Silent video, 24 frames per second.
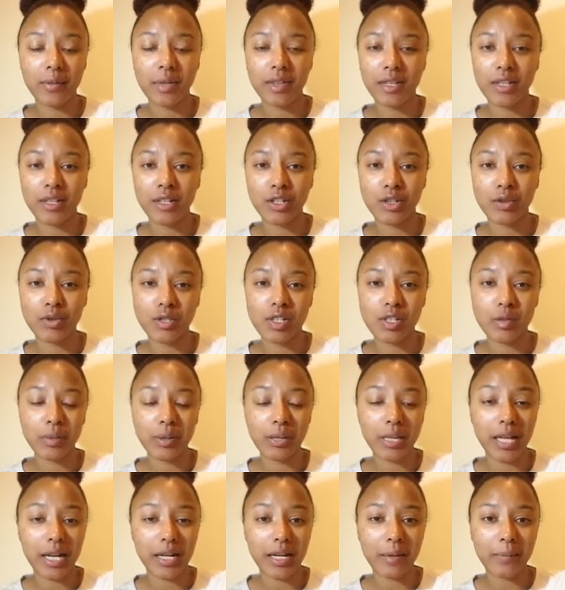and then you just
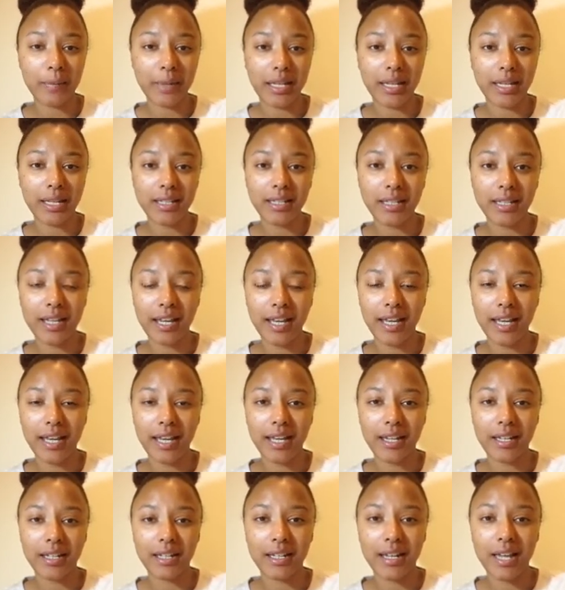plug them in,
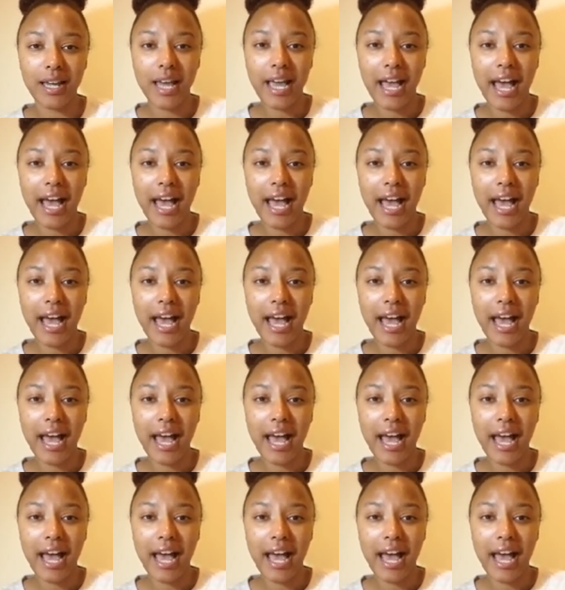and